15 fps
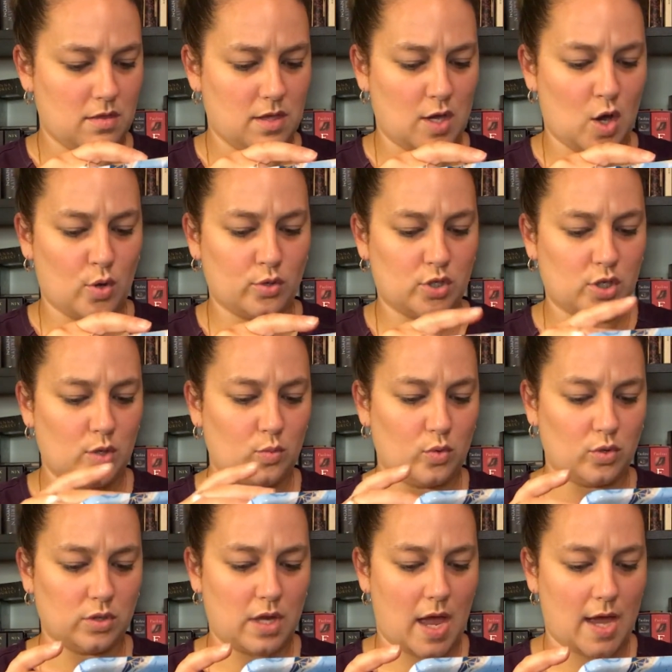The ocean
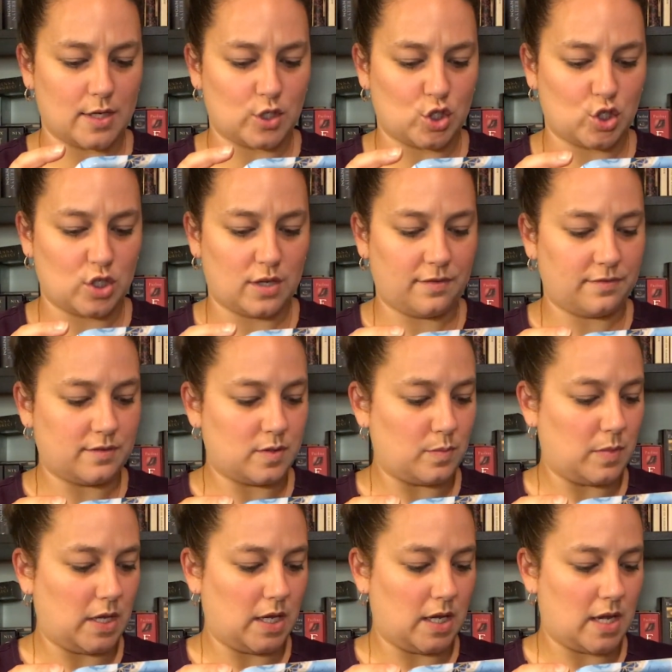will not shift
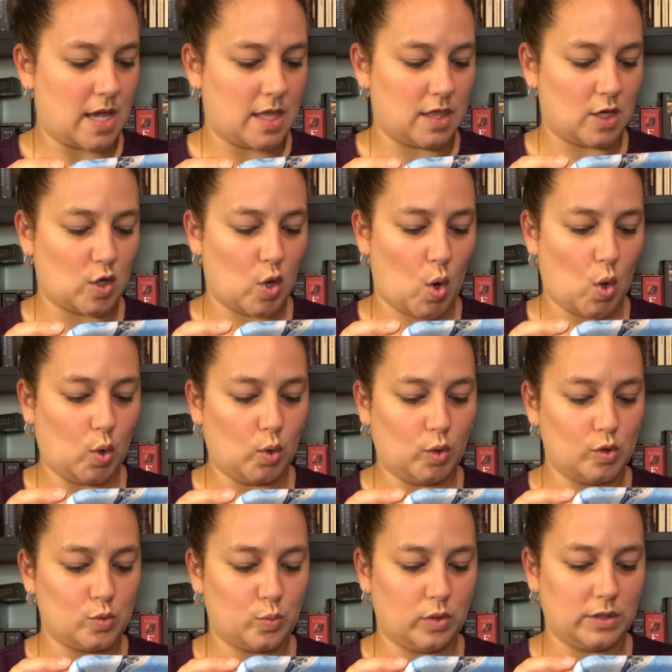me and the
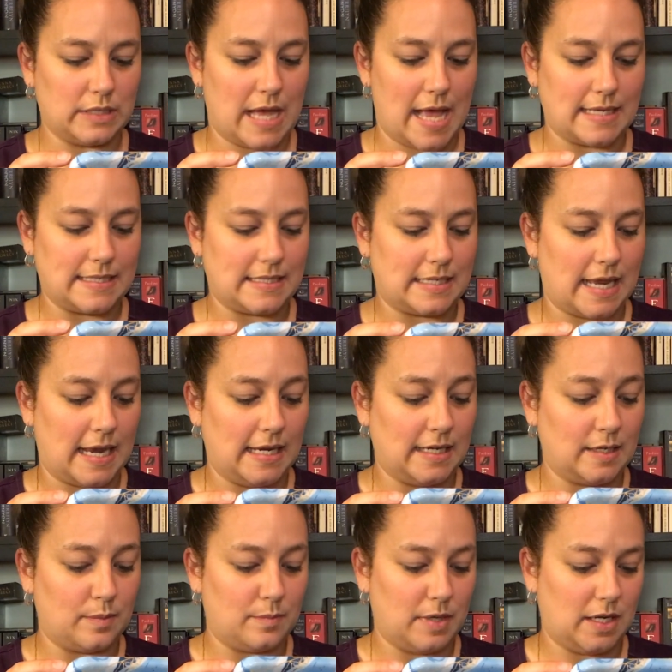cold will not
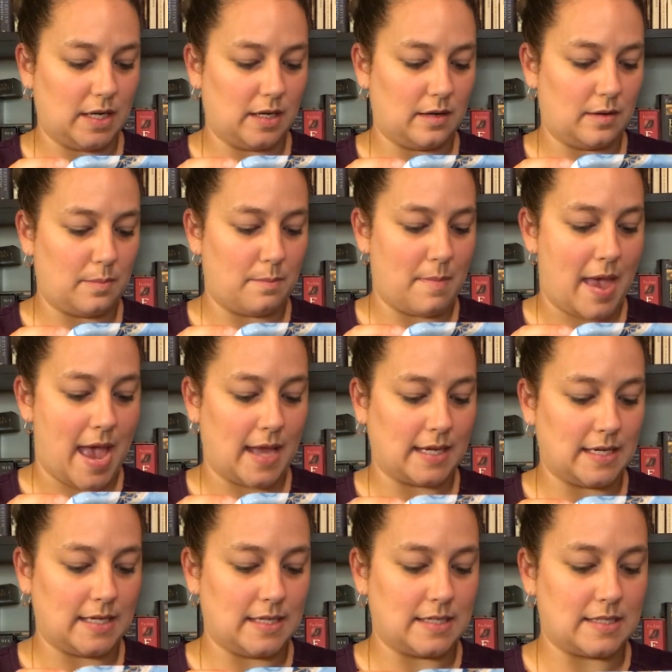take me.
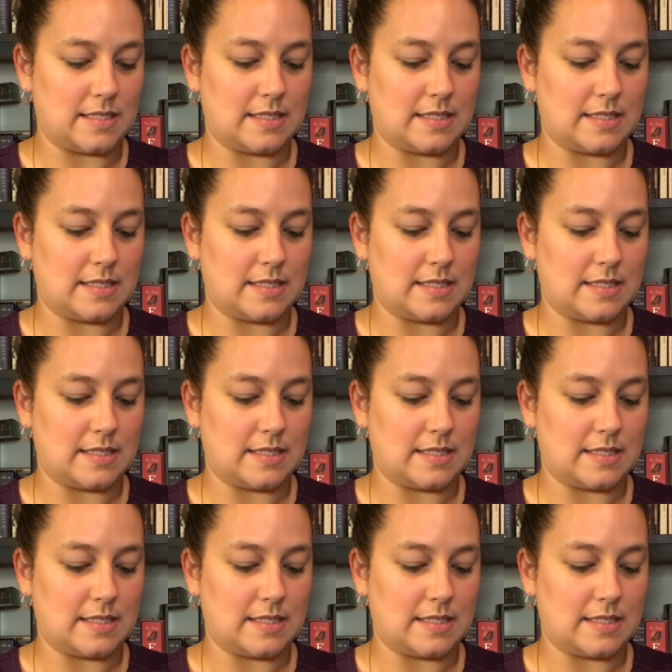Maggie